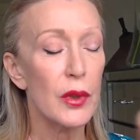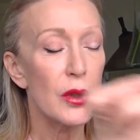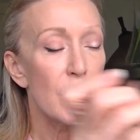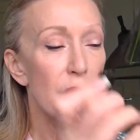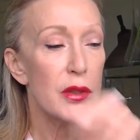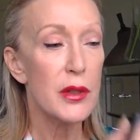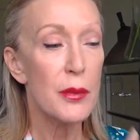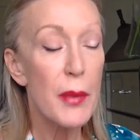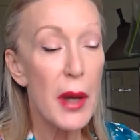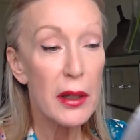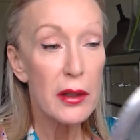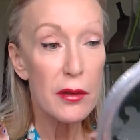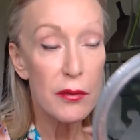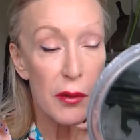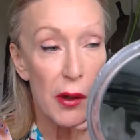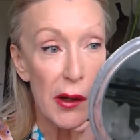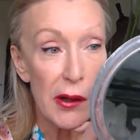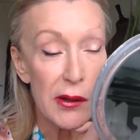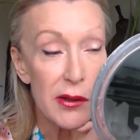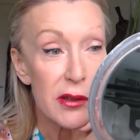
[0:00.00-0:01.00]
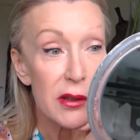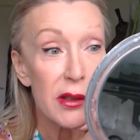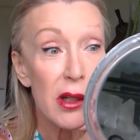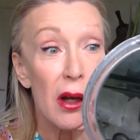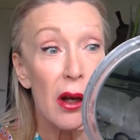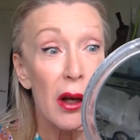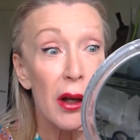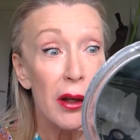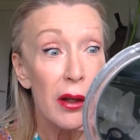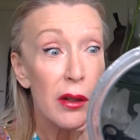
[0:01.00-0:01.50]
use the magnifying
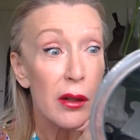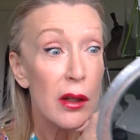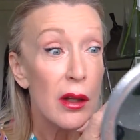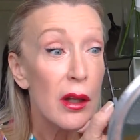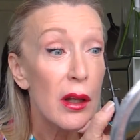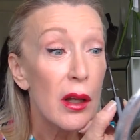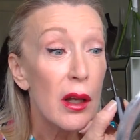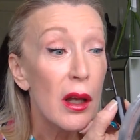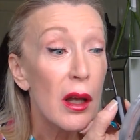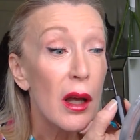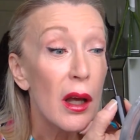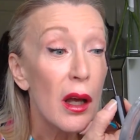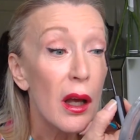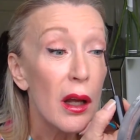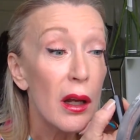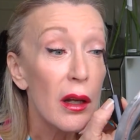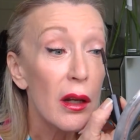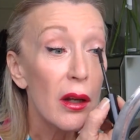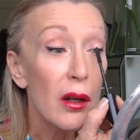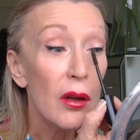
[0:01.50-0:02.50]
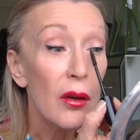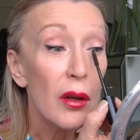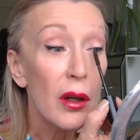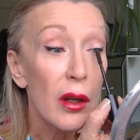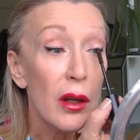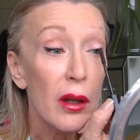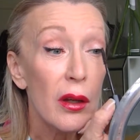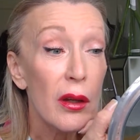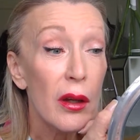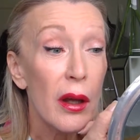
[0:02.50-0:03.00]
side, and
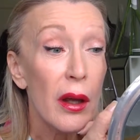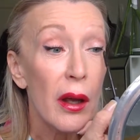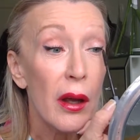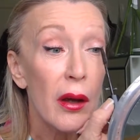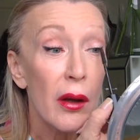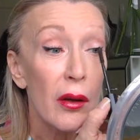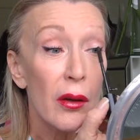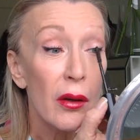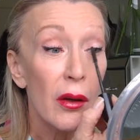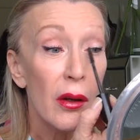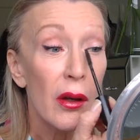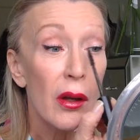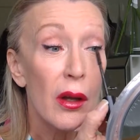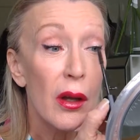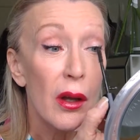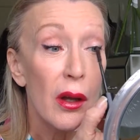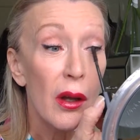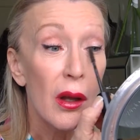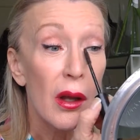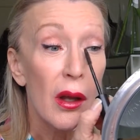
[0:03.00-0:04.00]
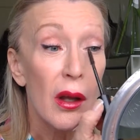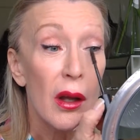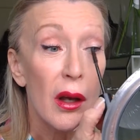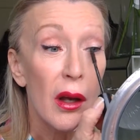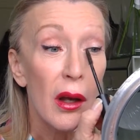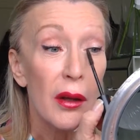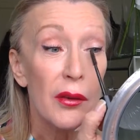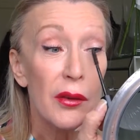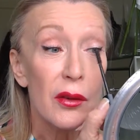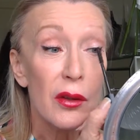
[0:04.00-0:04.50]
looking down,
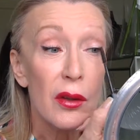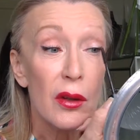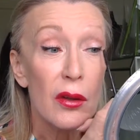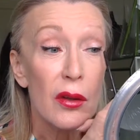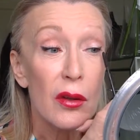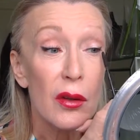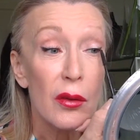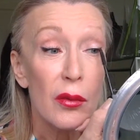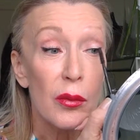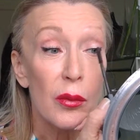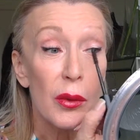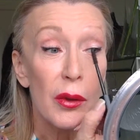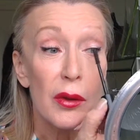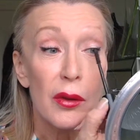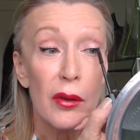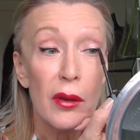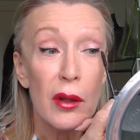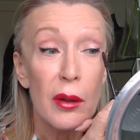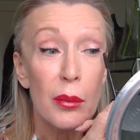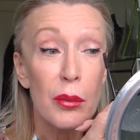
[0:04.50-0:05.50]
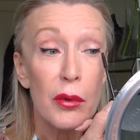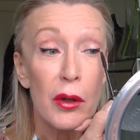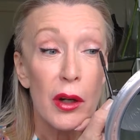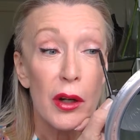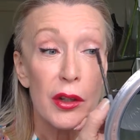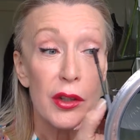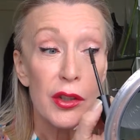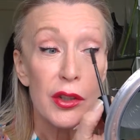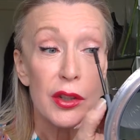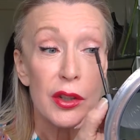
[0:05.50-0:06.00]
I start off with the
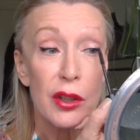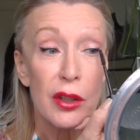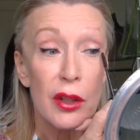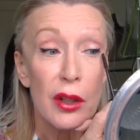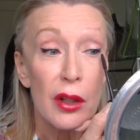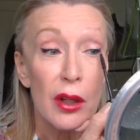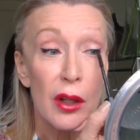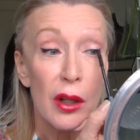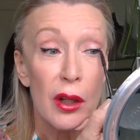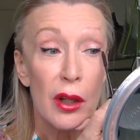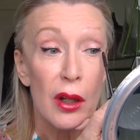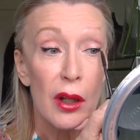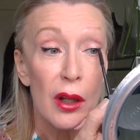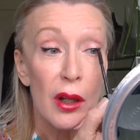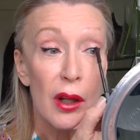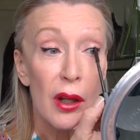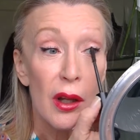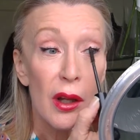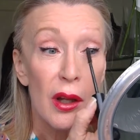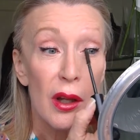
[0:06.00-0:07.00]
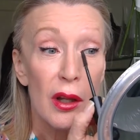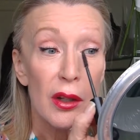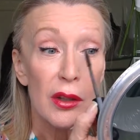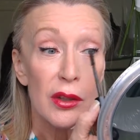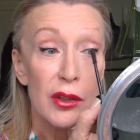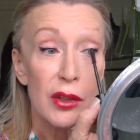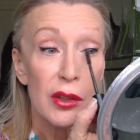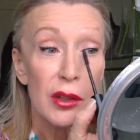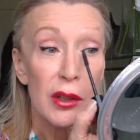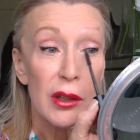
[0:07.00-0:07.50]
brush
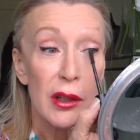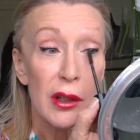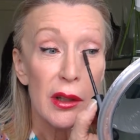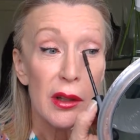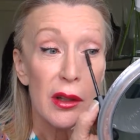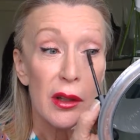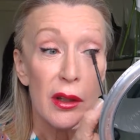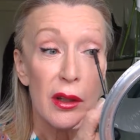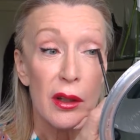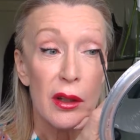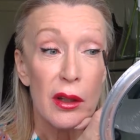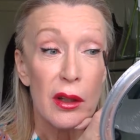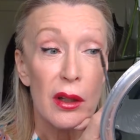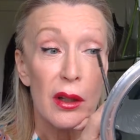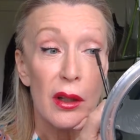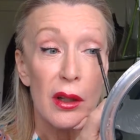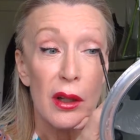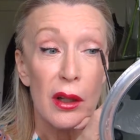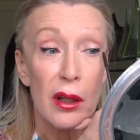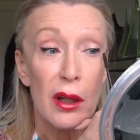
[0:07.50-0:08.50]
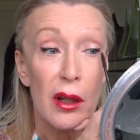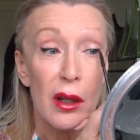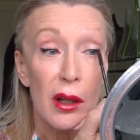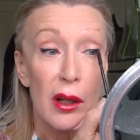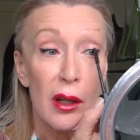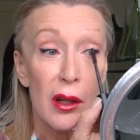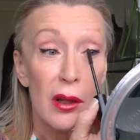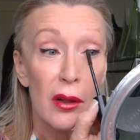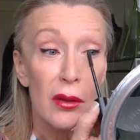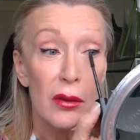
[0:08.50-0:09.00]
actually
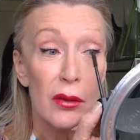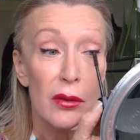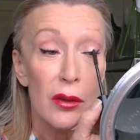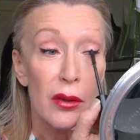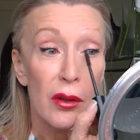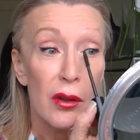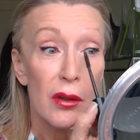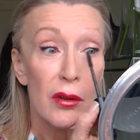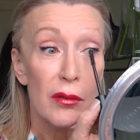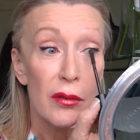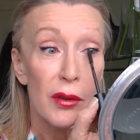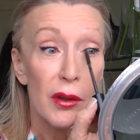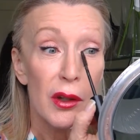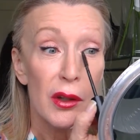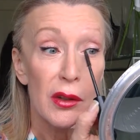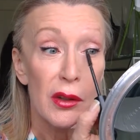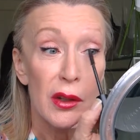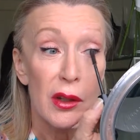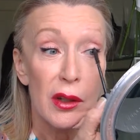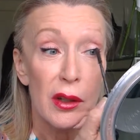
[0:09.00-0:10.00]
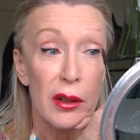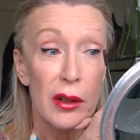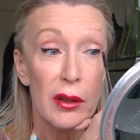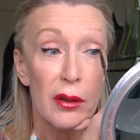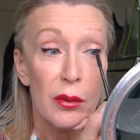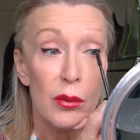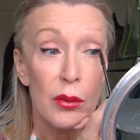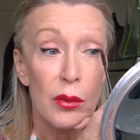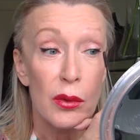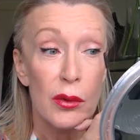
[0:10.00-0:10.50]
held vertically
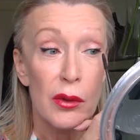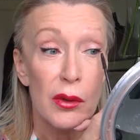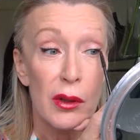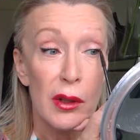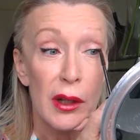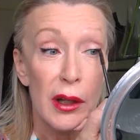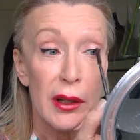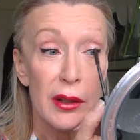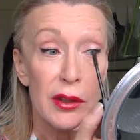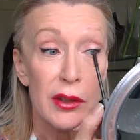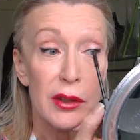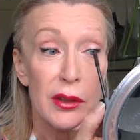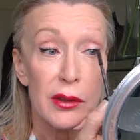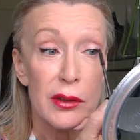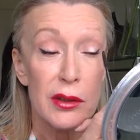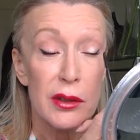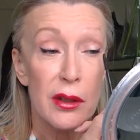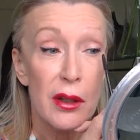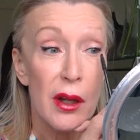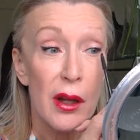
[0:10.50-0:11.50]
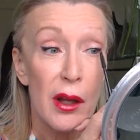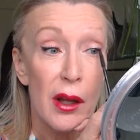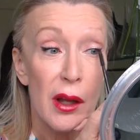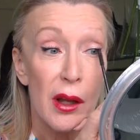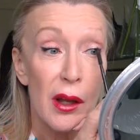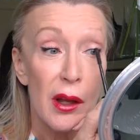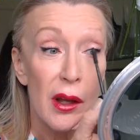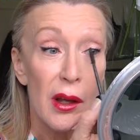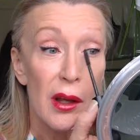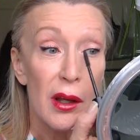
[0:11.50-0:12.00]
towards the lashes,
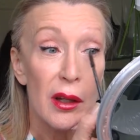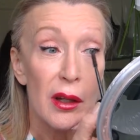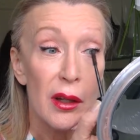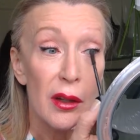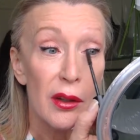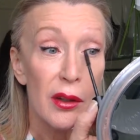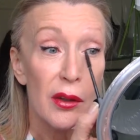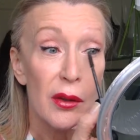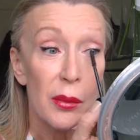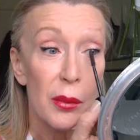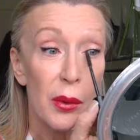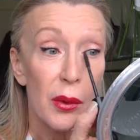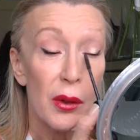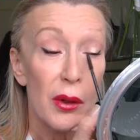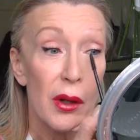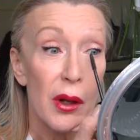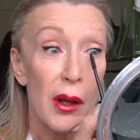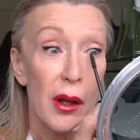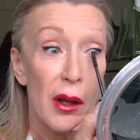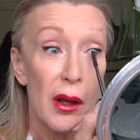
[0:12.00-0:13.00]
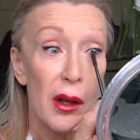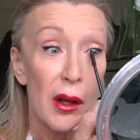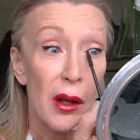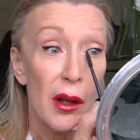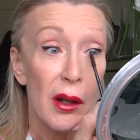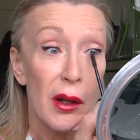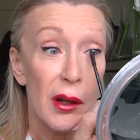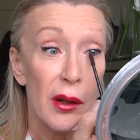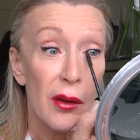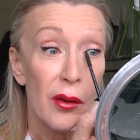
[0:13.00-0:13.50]
and I just put
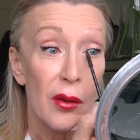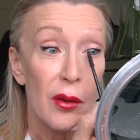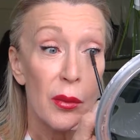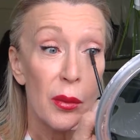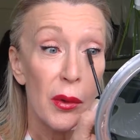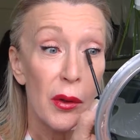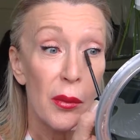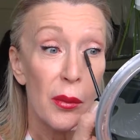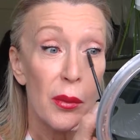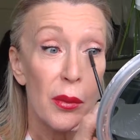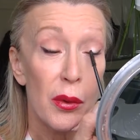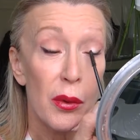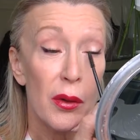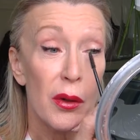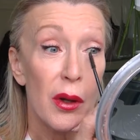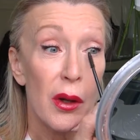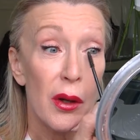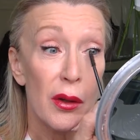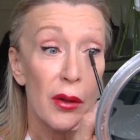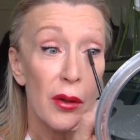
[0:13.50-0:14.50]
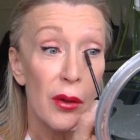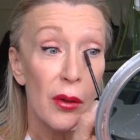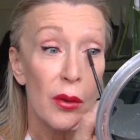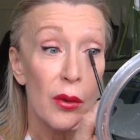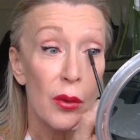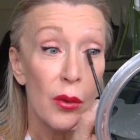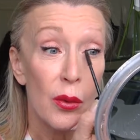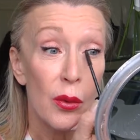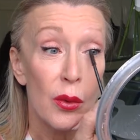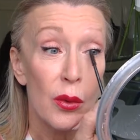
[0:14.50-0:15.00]
an extra bit of product
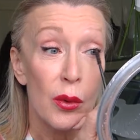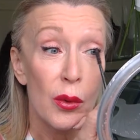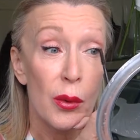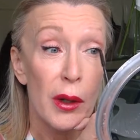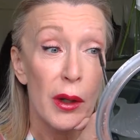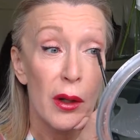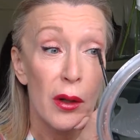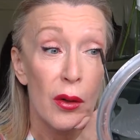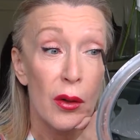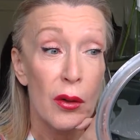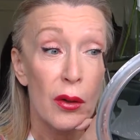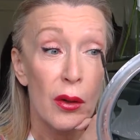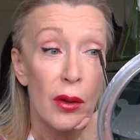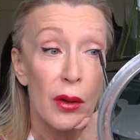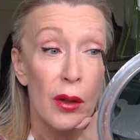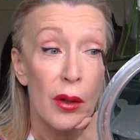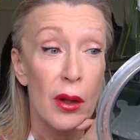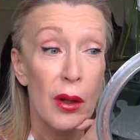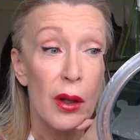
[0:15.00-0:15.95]
all the way along,